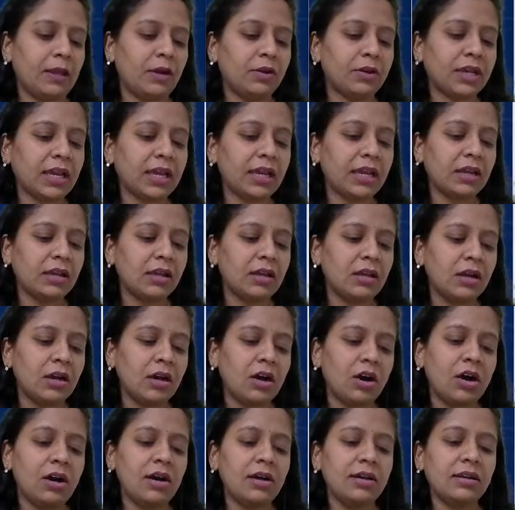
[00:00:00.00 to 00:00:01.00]
okay,
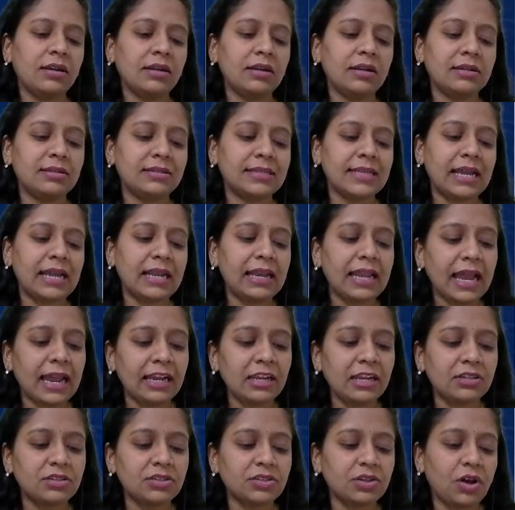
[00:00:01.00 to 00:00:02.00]
or
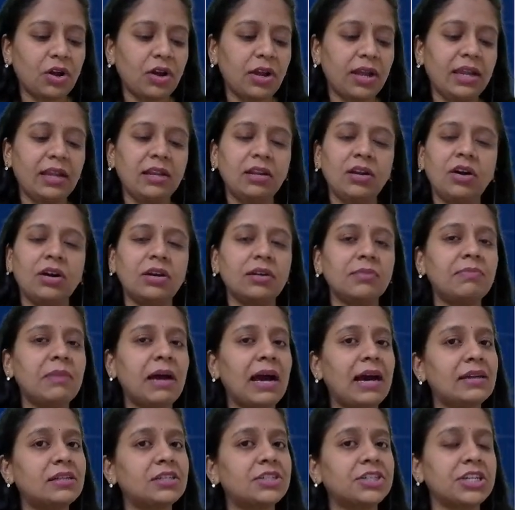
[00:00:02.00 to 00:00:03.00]
saline soil or
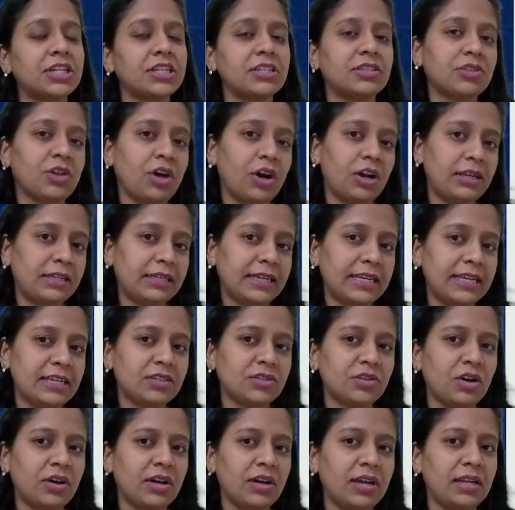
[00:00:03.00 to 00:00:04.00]
marshy salty
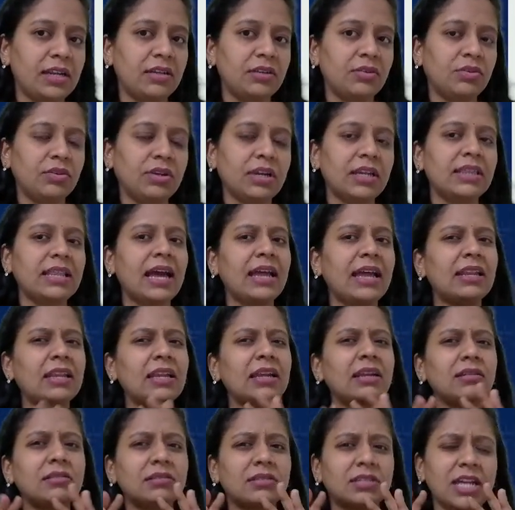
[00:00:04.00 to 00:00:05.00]
soil, okay, then
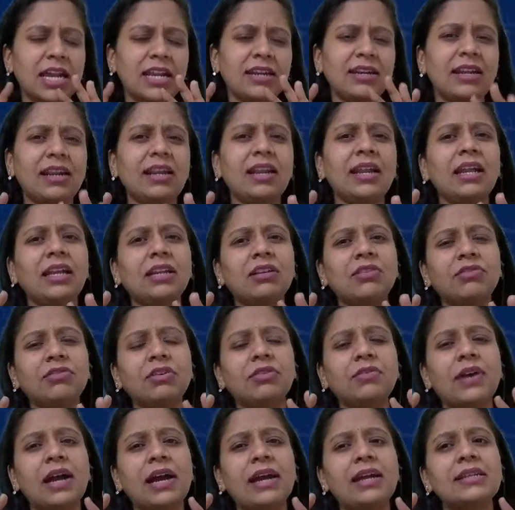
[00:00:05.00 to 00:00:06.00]
generally it
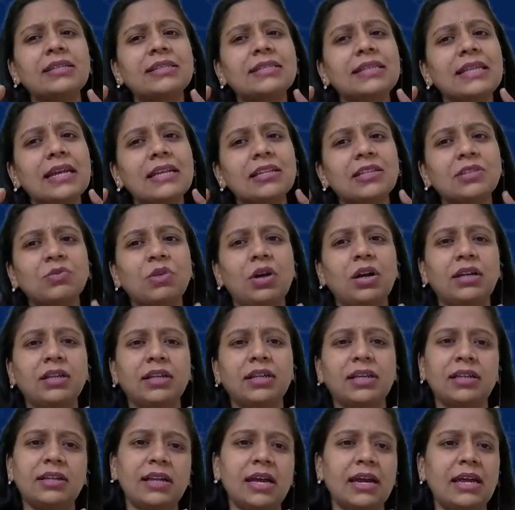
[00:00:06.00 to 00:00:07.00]
requires less
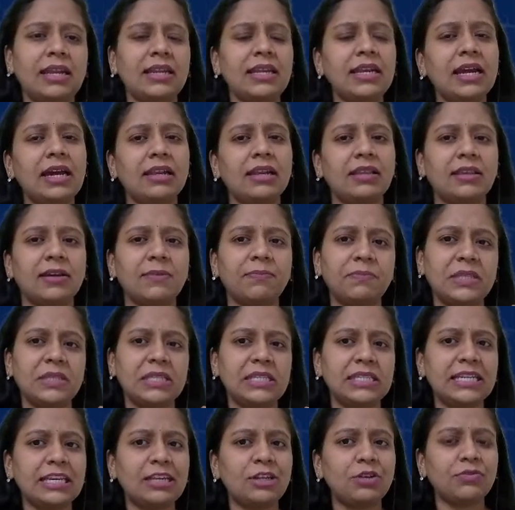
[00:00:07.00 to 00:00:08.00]
water, ani ardham.
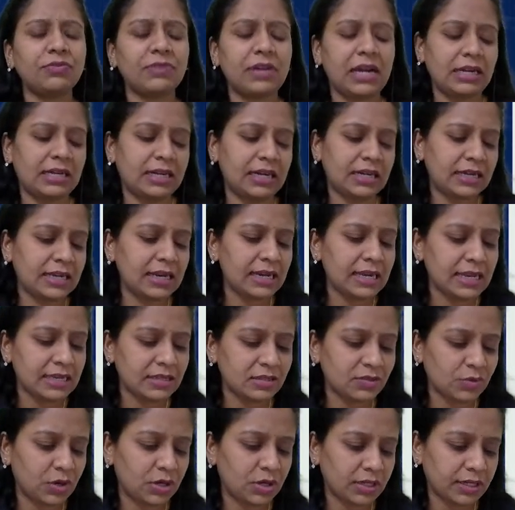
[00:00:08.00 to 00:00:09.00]
Xerophyte and
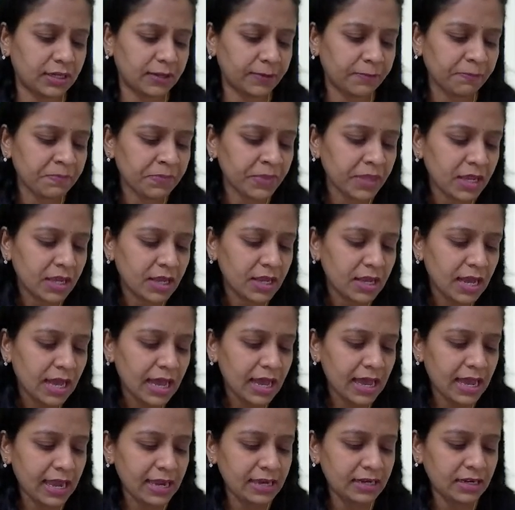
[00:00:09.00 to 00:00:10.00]
less water.
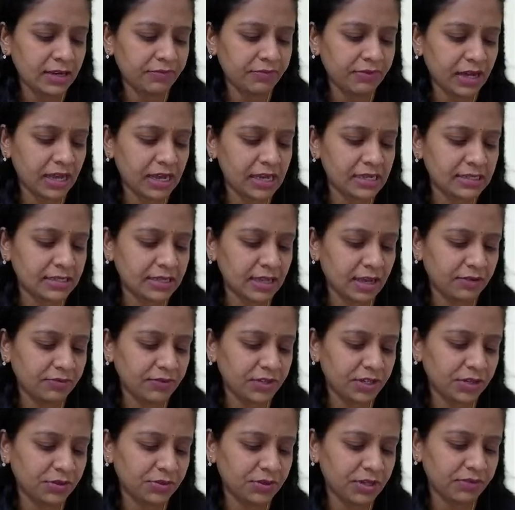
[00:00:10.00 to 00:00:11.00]
Hi, Nivas. How
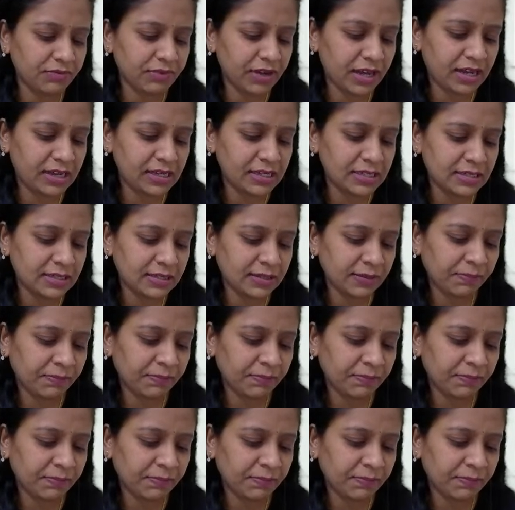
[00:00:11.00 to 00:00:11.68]
are you, Nivas?